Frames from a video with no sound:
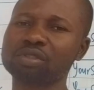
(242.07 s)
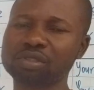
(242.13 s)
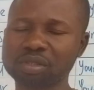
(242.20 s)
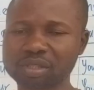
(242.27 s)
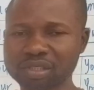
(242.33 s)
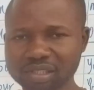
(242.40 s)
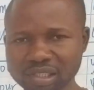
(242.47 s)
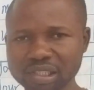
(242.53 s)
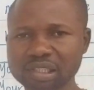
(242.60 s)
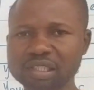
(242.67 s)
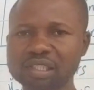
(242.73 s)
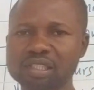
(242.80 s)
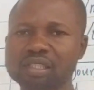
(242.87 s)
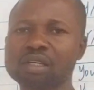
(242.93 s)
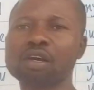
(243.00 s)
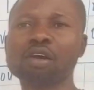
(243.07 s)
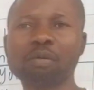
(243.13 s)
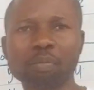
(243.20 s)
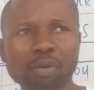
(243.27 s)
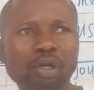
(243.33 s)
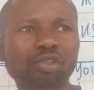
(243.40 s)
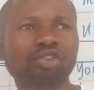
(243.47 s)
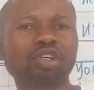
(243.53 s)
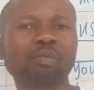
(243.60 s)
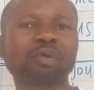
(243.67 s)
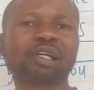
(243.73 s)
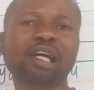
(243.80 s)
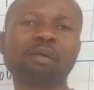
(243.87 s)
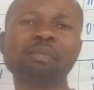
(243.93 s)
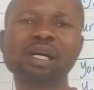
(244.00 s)
6. But some
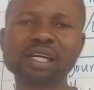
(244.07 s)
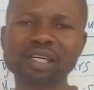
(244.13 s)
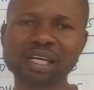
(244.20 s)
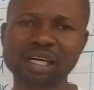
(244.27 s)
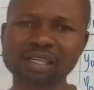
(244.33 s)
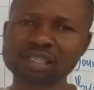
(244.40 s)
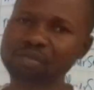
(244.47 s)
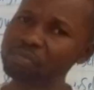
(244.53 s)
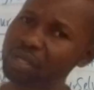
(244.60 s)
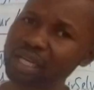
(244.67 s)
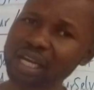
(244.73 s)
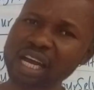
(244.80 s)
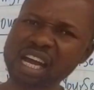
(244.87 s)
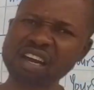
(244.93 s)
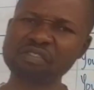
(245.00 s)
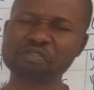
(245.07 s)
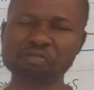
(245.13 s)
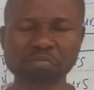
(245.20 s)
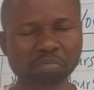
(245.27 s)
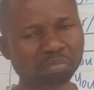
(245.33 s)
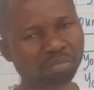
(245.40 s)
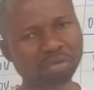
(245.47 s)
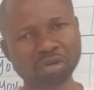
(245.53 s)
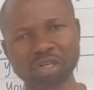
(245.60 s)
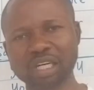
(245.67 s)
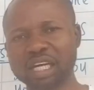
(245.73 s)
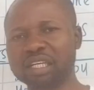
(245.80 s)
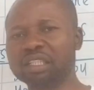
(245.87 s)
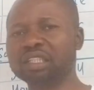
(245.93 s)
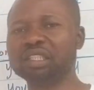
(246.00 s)
grammarians may have more
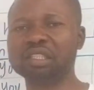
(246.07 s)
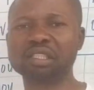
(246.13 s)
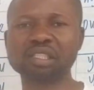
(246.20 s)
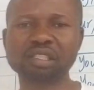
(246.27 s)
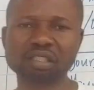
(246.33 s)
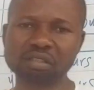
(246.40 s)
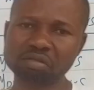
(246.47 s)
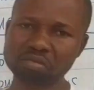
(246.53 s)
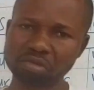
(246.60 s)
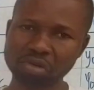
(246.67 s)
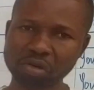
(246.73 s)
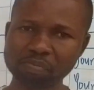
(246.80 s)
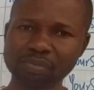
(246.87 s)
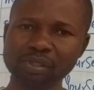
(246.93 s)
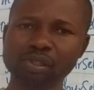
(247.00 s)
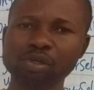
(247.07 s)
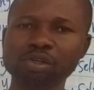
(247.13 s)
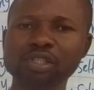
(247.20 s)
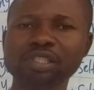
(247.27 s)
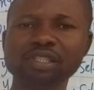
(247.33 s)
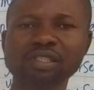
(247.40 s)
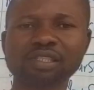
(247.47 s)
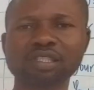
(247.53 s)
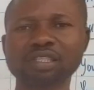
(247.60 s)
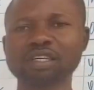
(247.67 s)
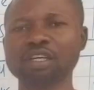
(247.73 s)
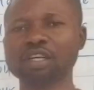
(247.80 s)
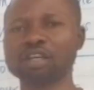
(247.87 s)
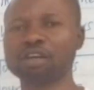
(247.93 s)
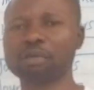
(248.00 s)
than this or below this.
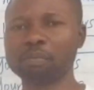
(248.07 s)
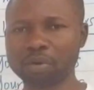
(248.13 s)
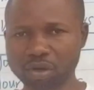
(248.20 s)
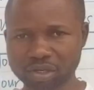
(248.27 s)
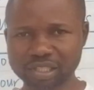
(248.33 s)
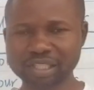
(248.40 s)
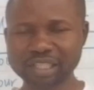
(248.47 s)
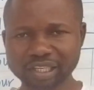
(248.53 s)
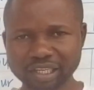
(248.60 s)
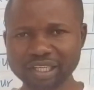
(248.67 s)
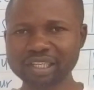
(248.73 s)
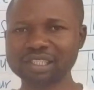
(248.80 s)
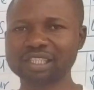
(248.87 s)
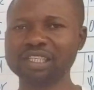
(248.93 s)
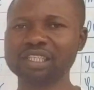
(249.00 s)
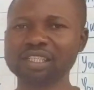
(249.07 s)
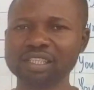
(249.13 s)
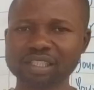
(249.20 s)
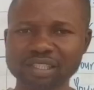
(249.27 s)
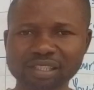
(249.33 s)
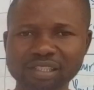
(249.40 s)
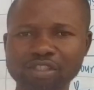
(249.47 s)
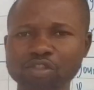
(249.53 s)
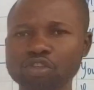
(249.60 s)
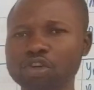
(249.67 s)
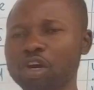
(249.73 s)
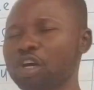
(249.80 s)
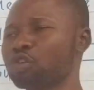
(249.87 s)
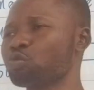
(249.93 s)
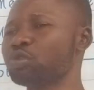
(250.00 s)
But the key thing is
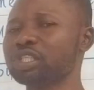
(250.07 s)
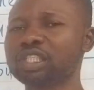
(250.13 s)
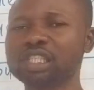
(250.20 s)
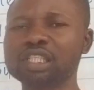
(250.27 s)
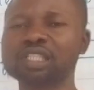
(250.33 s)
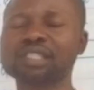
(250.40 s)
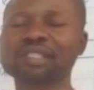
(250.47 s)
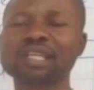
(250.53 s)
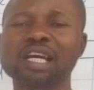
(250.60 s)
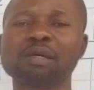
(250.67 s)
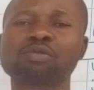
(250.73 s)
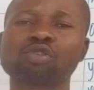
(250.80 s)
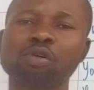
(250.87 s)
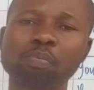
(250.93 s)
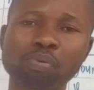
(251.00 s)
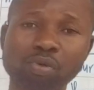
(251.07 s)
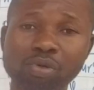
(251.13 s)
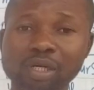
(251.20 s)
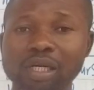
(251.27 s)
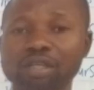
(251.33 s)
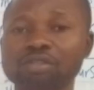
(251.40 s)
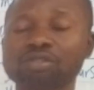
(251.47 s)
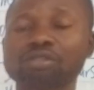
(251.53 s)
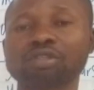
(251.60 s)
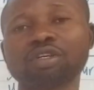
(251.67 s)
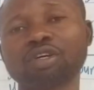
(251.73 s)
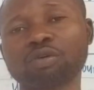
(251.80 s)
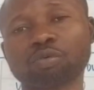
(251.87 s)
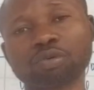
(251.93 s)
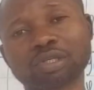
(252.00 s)
none will teach types of pronouns
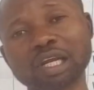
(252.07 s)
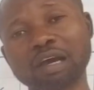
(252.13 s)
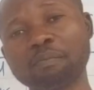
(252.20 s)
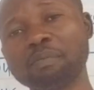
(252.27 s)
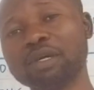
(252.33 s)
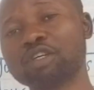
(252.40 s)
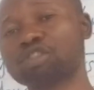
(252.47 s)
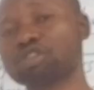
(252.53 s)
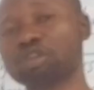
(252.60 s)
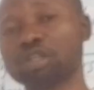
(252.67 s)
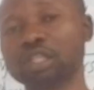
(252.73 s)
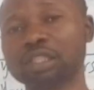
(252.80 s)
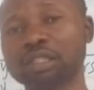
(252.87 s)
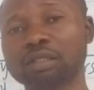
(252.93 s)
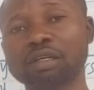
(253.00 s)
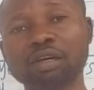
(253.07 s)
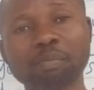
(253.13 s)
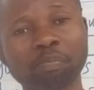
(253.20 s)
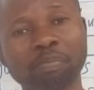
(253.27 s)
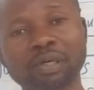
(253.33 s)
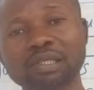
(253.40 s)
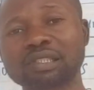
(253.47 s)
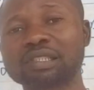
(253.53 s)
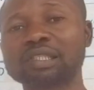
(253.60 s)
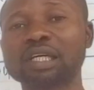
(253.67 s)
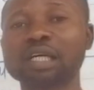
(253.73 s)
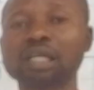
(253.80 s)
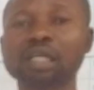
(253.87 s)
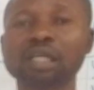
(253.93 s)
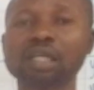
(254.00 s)
without mentioning personal
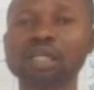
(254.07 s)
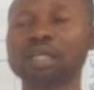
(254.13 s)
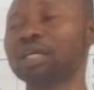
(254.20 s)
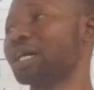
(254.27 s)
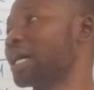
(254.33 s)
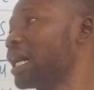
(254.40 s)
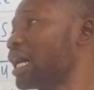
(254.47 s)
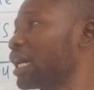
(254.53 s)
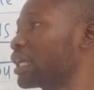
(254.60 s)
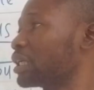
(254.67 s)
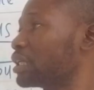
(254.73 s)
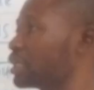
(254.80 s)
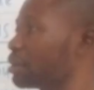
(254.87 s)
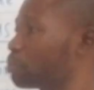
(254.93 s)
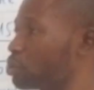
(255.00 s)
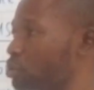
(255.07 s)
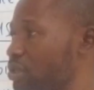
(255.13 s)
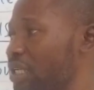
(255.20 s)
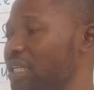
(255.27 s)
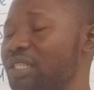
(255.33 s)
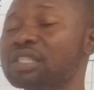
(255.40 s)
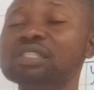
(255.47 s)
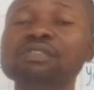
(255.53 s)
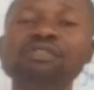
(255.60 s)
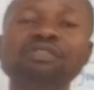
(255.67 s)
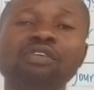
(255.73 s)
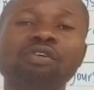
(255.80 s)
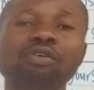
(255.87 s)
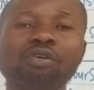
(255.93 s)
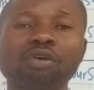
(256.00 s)
and possessive
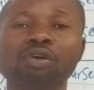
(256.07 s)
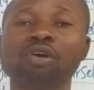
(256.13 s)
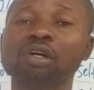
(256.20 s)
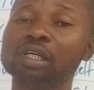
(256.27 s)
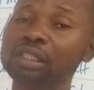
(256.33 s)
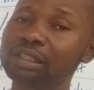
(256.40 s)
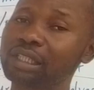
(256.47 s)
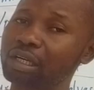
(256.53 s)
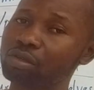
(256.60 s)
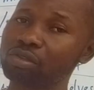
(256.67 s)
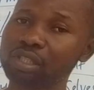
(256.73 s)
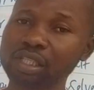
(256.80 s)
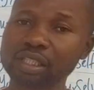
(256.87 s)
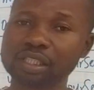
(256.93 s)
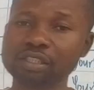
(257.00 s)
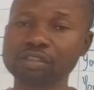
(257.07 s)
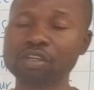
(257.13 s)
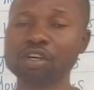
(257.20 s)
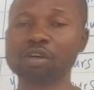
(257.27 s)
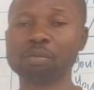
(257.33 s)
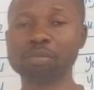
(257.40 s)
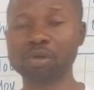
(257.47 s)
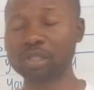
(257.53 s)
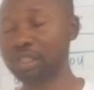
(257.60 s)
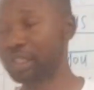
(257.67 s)
or interrogative. But the